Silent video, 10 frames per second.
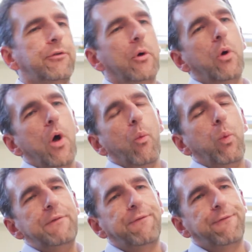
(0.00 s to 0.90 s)
So
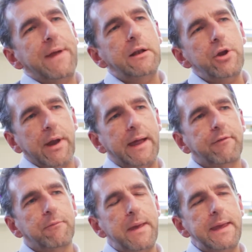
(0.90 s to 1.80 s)
when failure
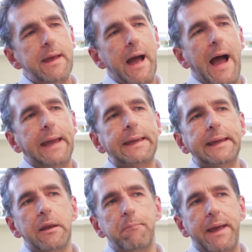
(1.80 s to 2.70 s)
hits me, I can
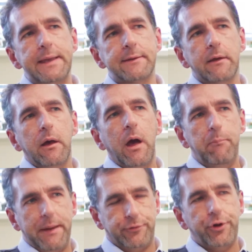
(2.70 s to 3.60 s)
get a
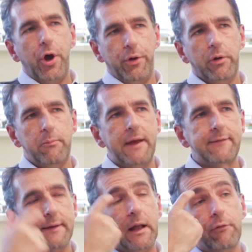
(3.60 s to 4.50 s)
bit down on
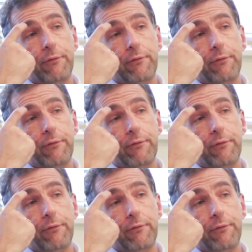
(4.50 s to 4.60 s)
myself.